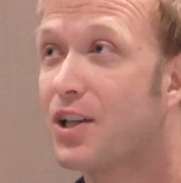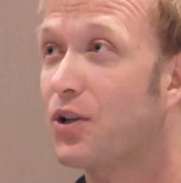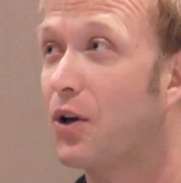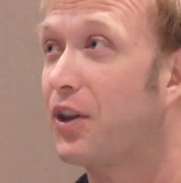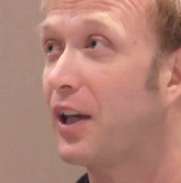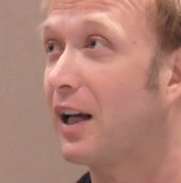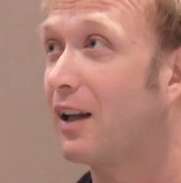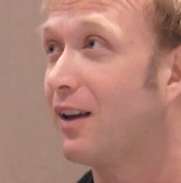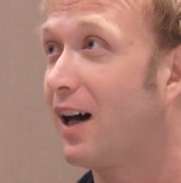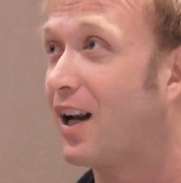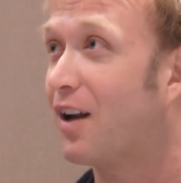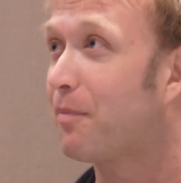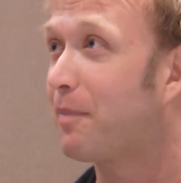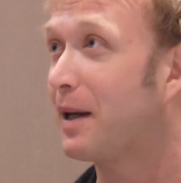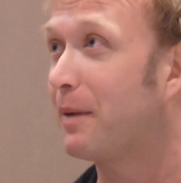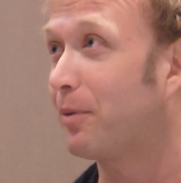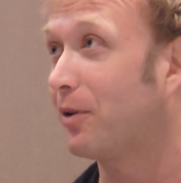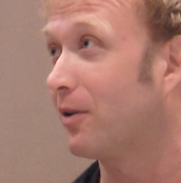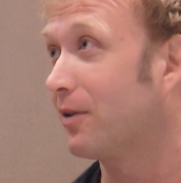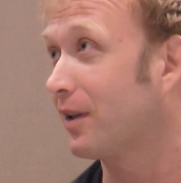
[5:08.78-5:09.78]
So I think a lot of
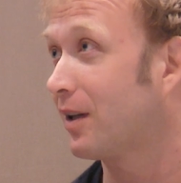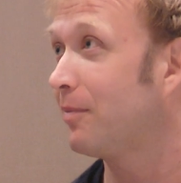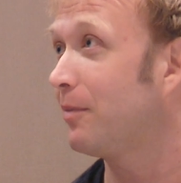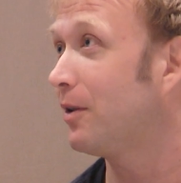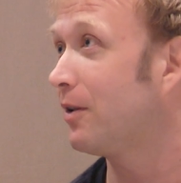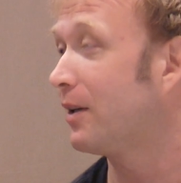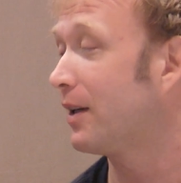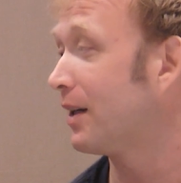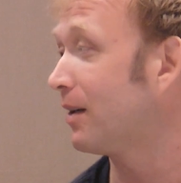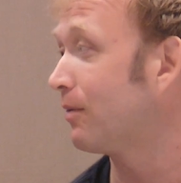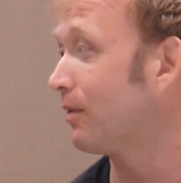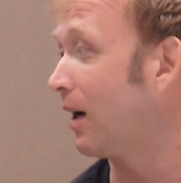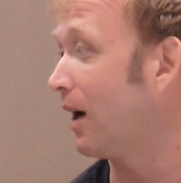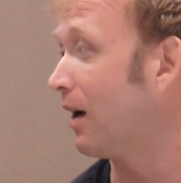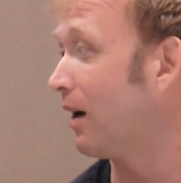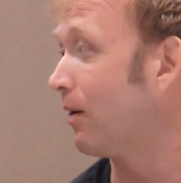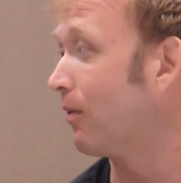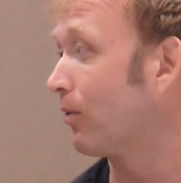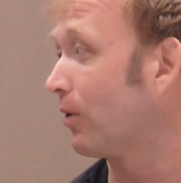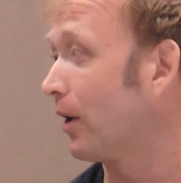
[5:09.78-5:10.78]
people in the community
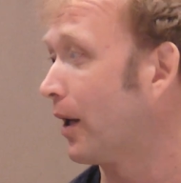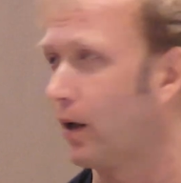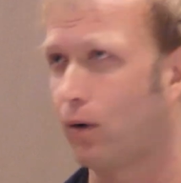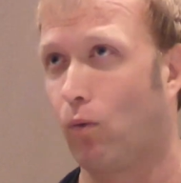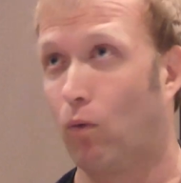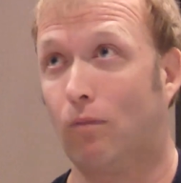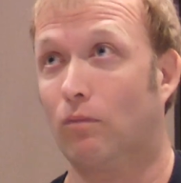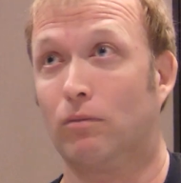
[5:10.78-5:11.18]
were like,